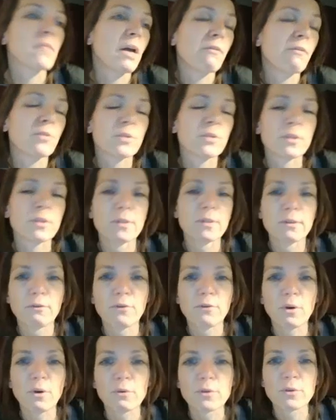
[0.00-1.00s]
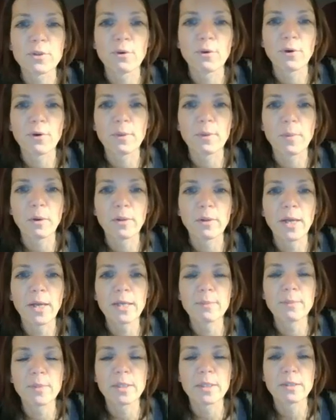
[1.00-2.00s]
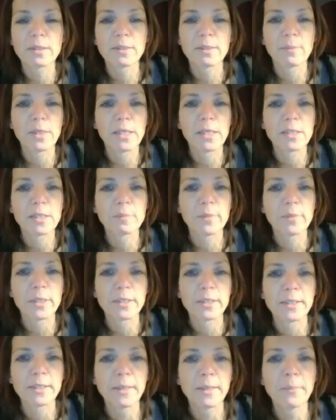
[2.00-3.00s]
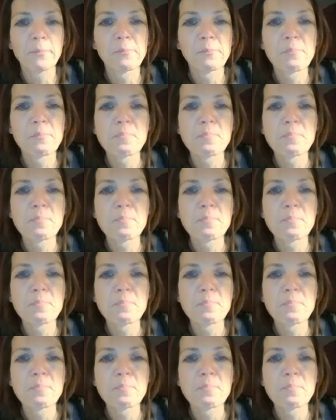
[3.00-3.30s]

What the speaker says: That was the phone, sorry about that, but somebody else picked it up.